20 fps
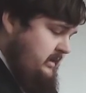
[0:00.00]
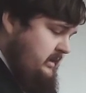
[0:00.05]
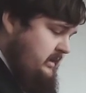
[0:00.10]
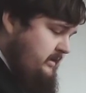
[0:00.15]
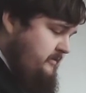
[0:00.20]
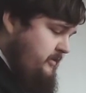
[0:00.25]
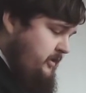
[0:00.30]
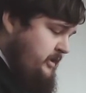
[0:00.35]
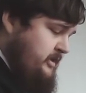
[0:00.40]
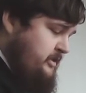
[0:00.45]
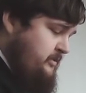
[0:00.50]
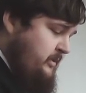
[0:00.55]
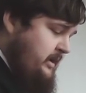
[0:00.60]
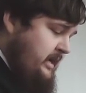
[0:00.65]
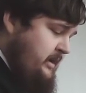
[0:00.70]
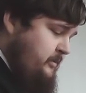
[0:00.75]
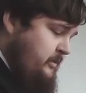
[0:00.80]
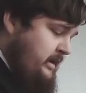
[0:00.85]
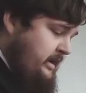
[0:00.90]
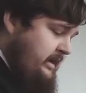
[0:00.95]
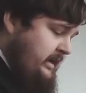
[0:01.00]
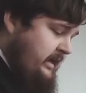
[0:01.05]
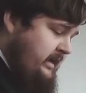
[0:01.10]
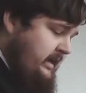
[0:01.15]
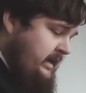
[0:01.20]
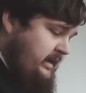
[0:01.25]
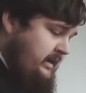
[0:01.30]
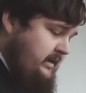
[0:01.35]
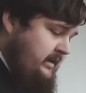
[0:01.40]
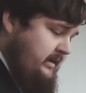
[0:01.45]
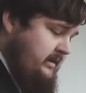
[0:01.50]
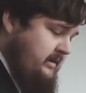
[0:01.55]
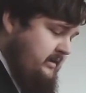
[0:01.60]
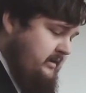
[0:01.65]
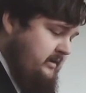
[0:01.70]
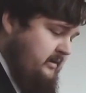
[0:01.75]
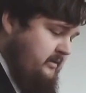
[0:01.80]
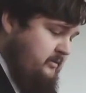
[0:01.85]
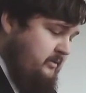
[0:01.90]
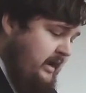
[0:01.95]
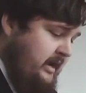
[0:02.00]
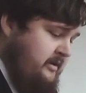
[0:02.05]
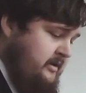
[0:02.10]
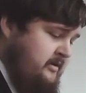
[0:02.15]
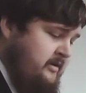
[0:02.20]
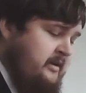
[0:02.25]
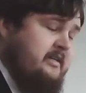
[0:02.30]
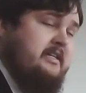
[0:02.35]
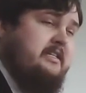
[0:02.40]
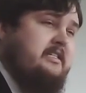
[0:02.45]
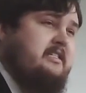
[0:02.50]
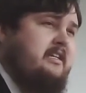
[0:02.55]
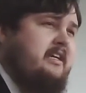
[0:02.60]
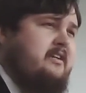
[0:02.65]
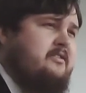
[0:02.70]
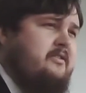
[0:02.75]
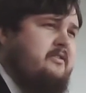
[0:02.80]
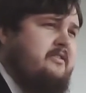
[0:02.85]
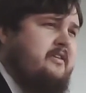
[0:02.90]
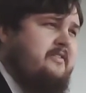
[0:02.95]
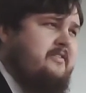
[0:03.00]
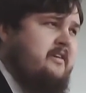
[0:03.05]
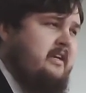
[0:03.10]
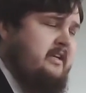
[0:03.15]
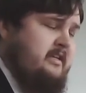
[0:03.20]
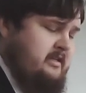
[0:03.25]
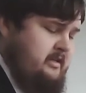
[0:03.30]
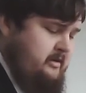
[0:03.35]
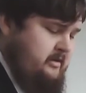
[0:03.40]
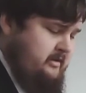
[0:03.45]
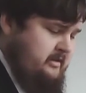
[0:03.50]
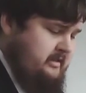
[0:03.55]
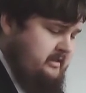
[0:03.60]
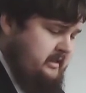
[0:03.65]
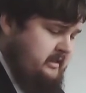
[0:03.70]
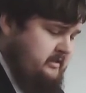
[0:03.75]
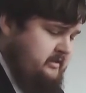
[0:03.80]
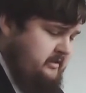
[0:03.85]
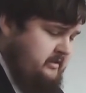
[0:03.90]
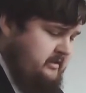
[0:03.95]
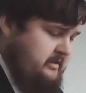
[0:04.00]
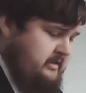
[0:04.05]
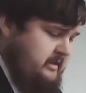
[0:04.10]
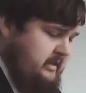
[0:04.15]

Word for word: In verse 21 again, Render to Caesar the things that are Caesar's,